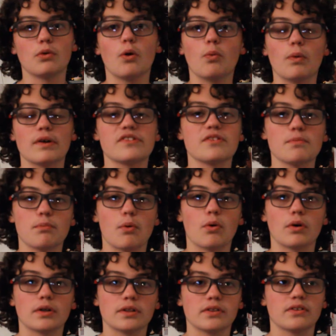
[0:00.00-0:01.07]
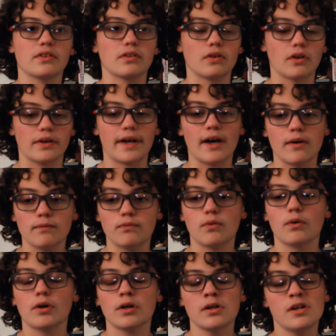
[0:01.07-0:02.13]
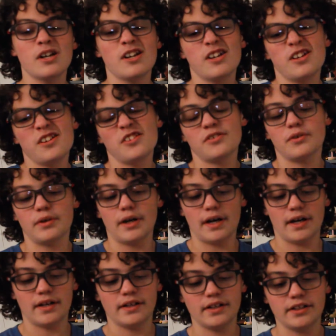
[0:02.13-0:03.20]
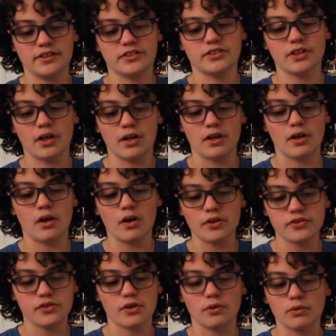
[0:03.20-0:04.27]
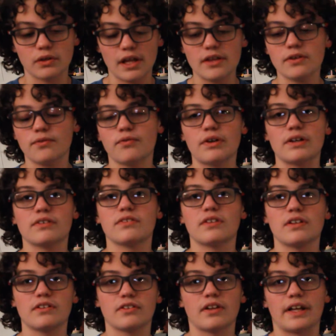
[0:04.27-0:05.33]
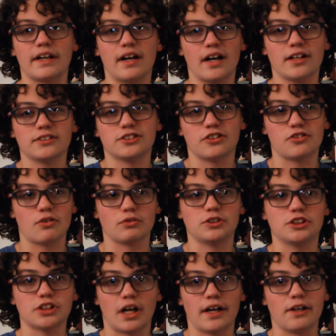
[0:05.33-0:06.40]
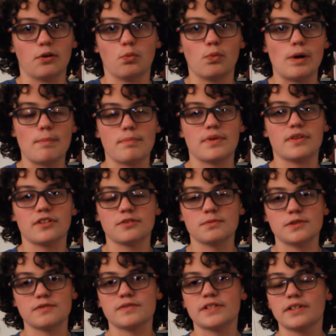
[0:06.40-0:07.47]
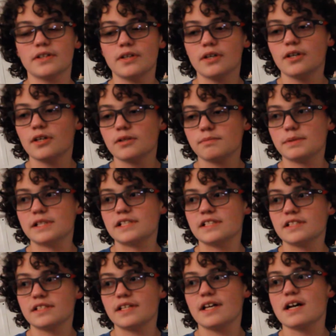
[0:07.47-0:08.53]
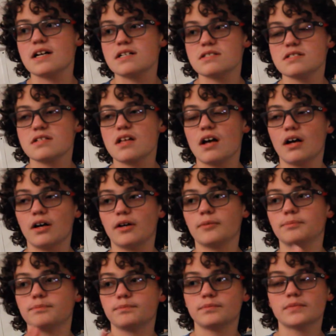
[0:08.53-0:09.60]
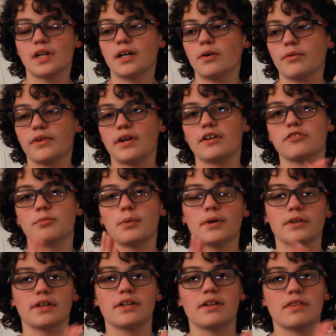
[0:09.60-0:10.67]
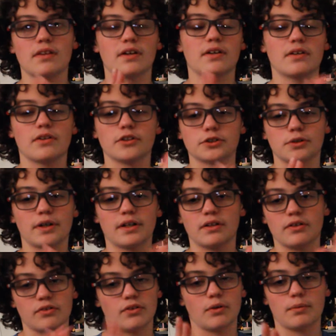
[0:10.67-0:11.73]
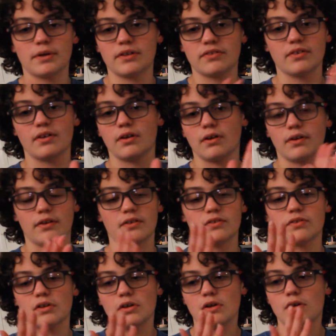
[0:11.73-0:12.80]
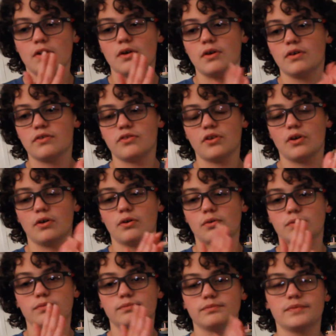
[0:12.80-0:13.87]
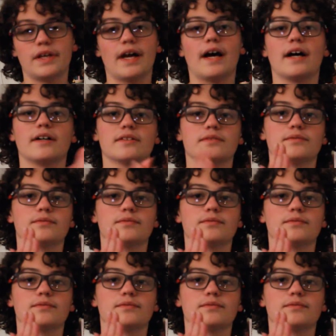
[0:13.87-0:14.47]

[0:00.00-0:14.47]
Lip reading: know what's important to look out for. So yeah, it's, also, Leatherface is, like, kind of just a giant wimp in this movie. But, yeah, I don't think I spoiled anything. The trailer's already said all this. So, yeah.